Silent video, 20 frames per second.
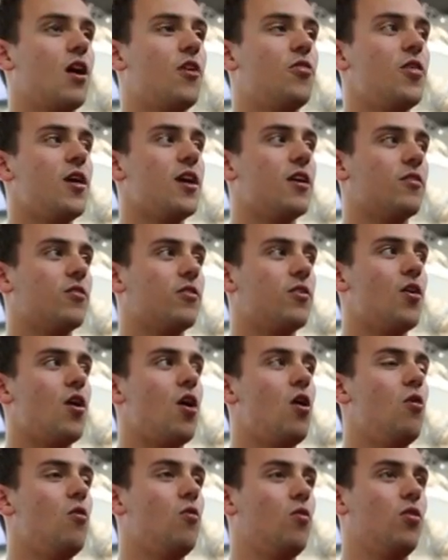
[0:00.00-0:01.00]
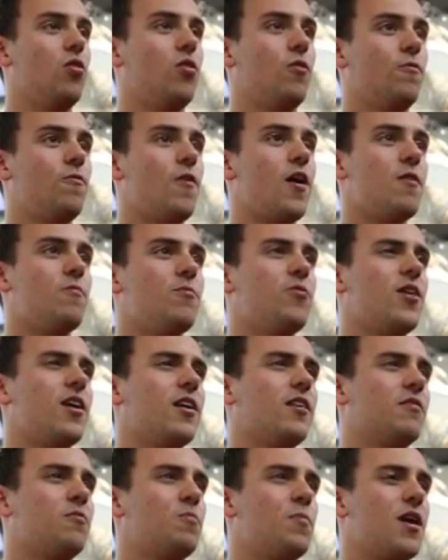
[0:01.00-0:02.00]
I think the fame
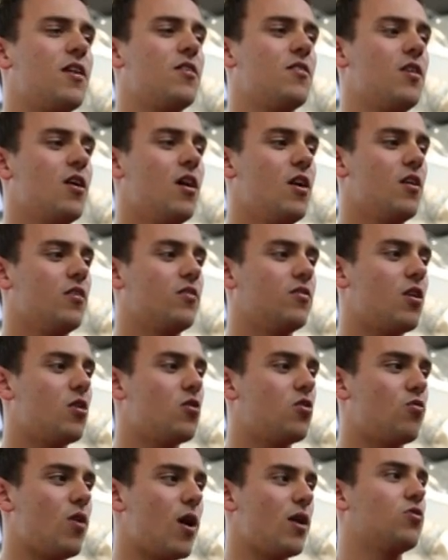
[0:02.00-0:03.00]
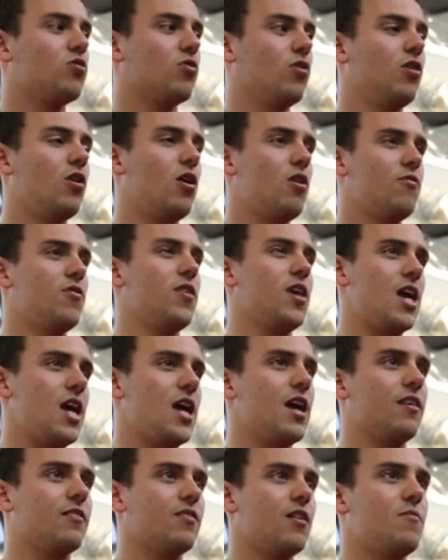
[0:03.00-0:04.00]
thing has been so gradual over the
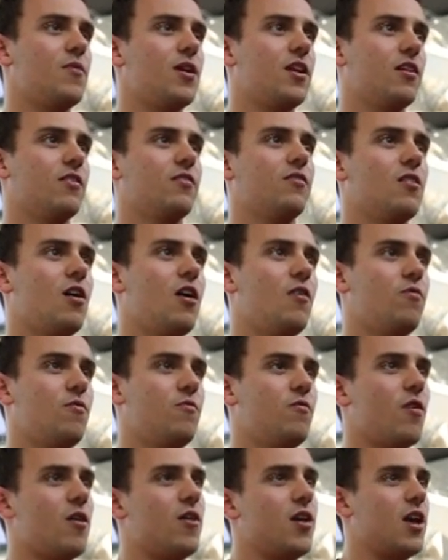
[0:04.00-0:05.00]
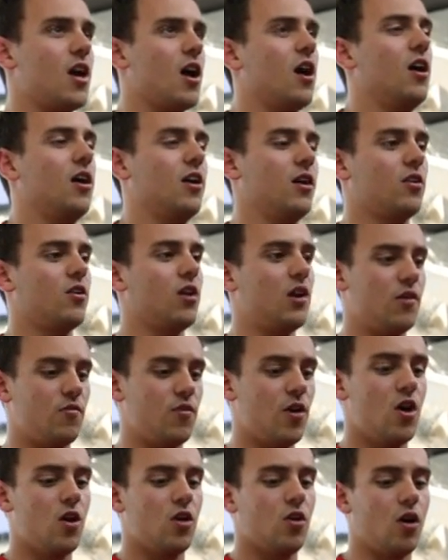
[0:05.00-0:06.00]
years. I mean, it started from very young, kind of
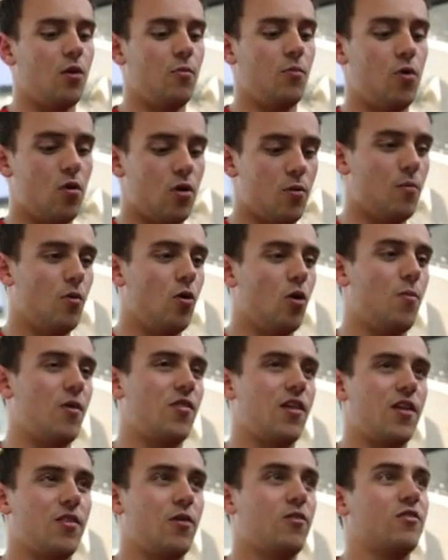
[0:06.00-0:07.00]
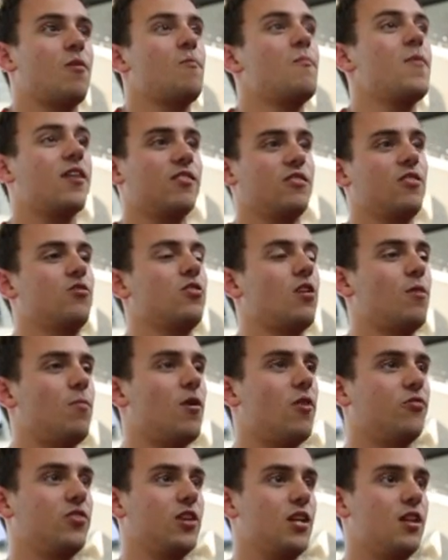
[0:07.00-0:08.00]
got more and more, but then there was a massive jump
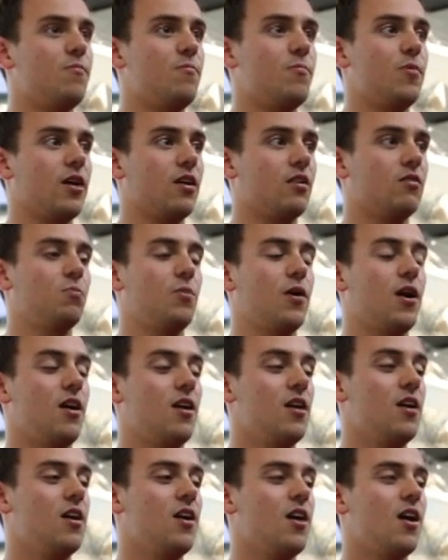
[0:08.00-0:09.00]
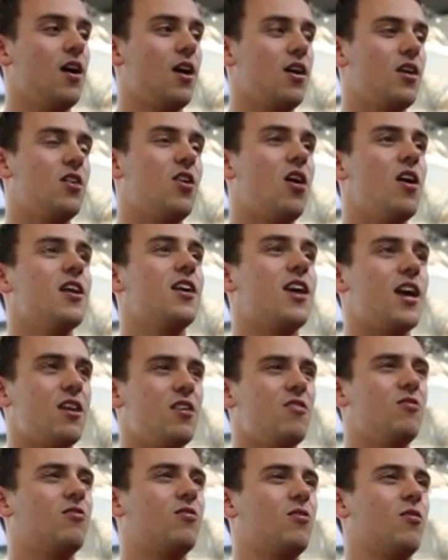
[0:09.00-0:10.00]
after the Olympics. But you kind of get
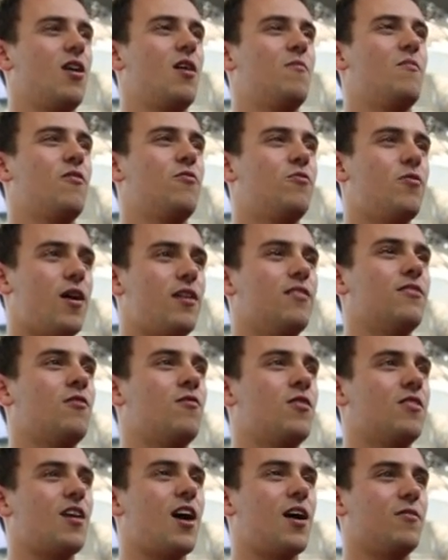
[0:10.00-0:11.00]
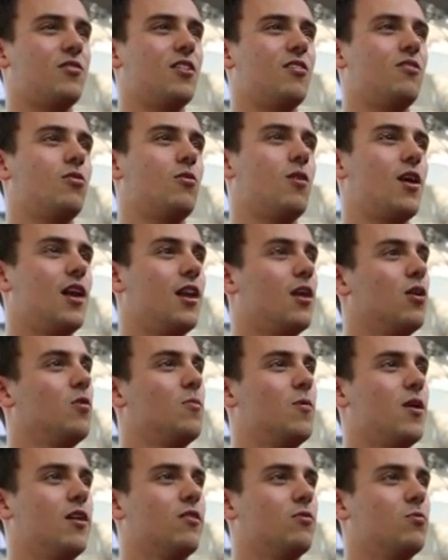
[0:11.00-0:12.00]
used to it, and my friends have adapted to it a little
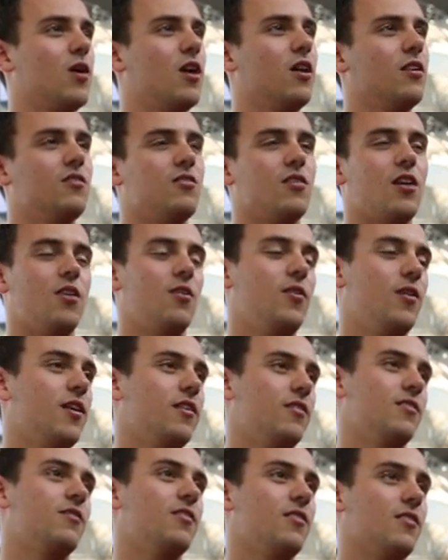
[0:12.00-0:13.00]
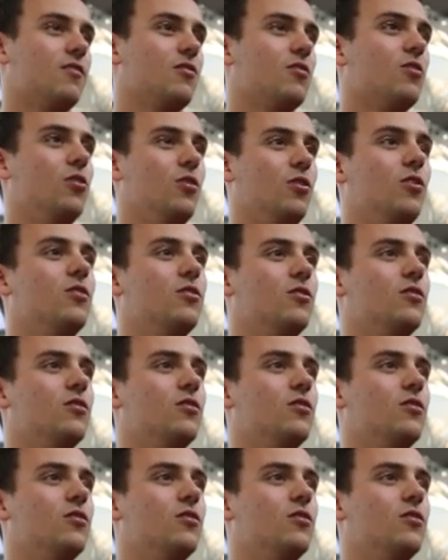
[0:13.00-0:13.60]
bit as well, so it's cool.